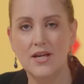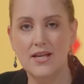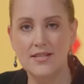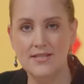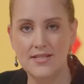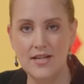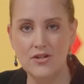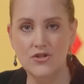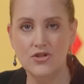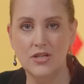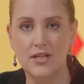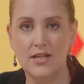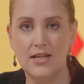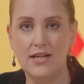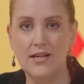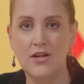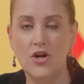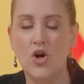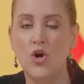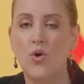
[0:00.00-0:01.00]

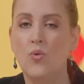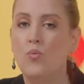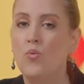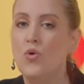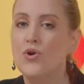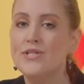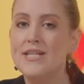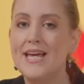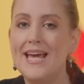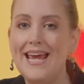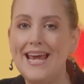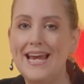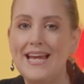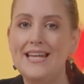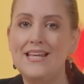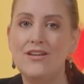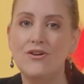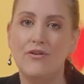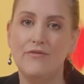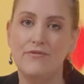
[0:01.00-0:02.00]
Essentially, was
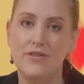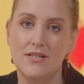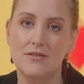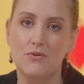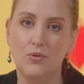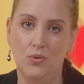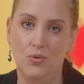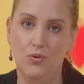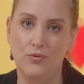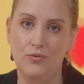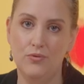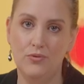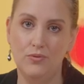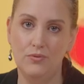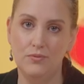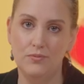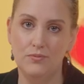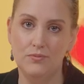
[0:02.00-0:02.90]
any of this lawful?